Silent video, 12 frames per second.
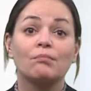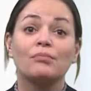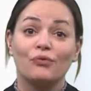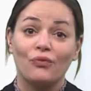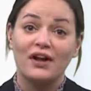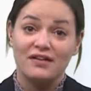
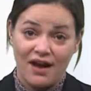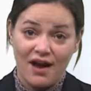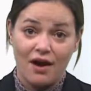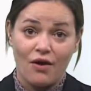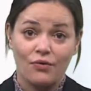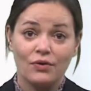But right
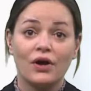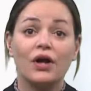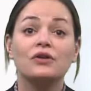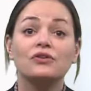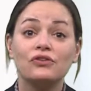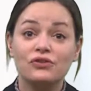now,
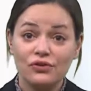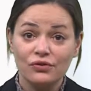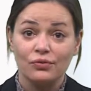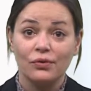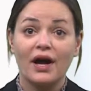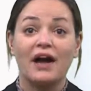
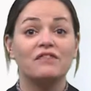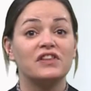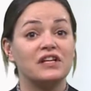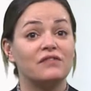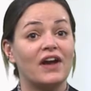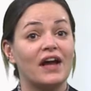you have
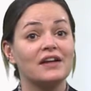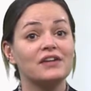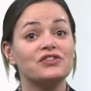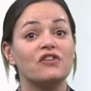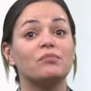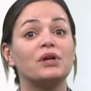the
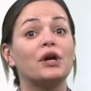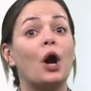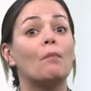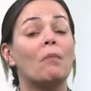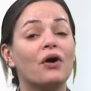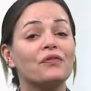advantage of being
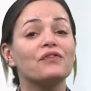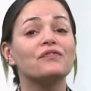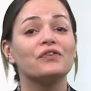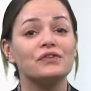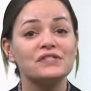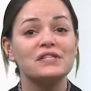among the
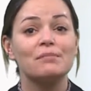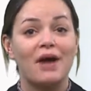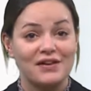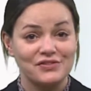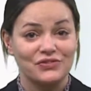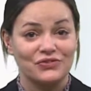first to
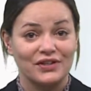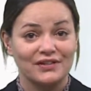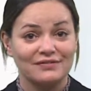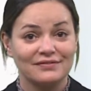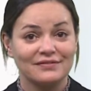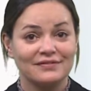master it.
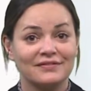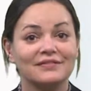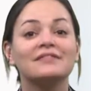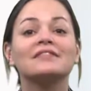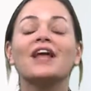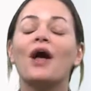
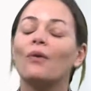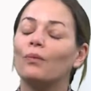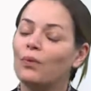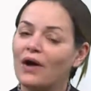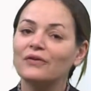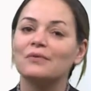
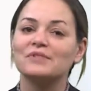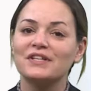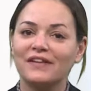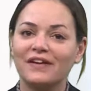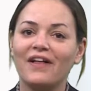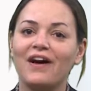Welcome to
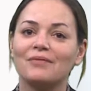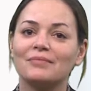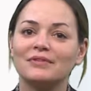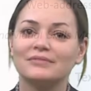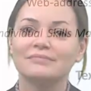the club.